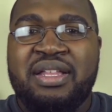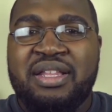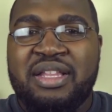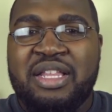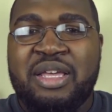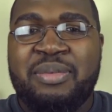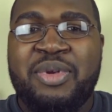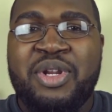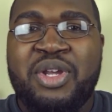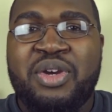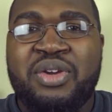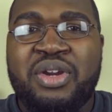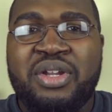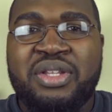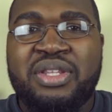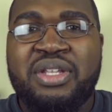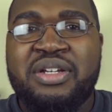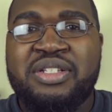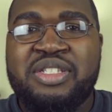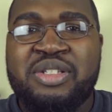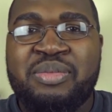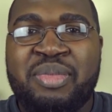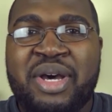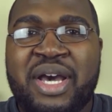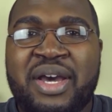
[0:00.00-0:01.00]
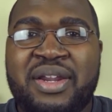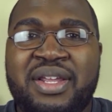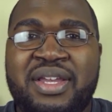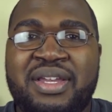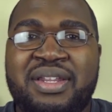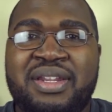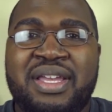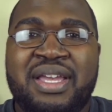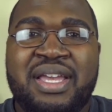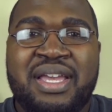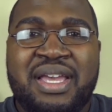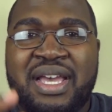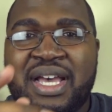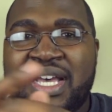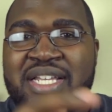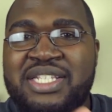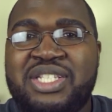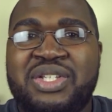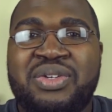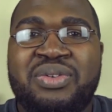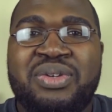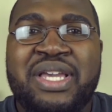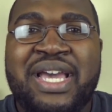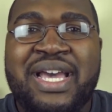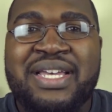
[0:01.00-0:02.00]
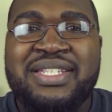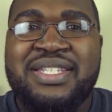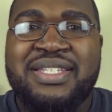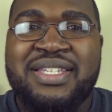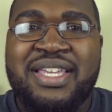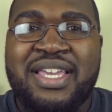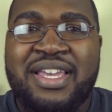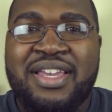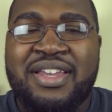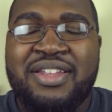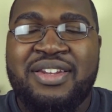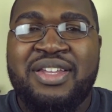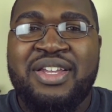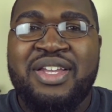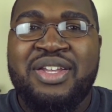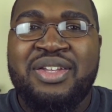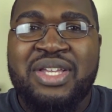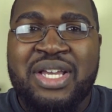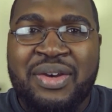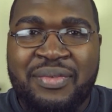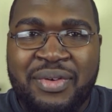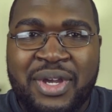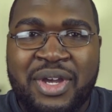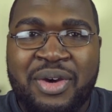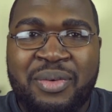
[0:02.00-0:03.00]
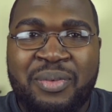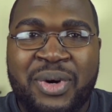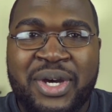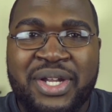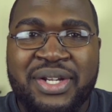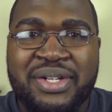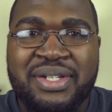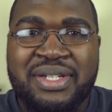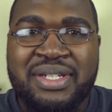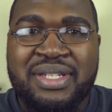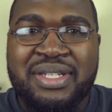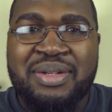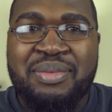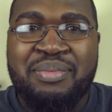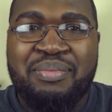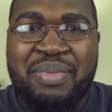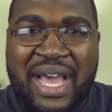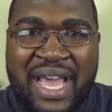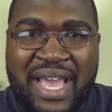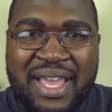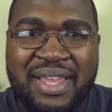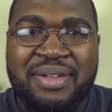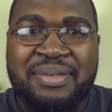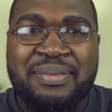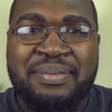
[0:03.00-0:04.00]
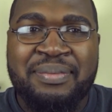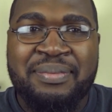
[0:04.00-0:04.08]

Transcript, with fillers: Let me know your thoughts about it. I'll see you guys again. You have a good one. Bye.